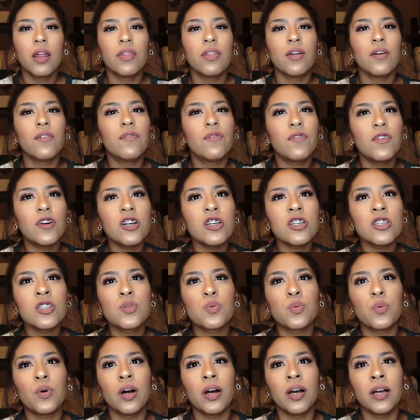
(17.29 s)
The
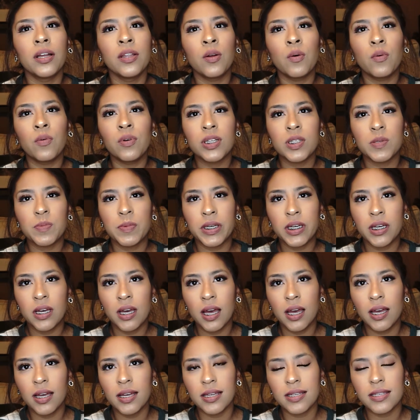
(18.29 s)
first one was
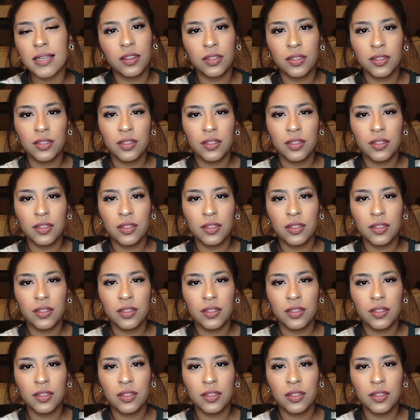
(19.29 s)
because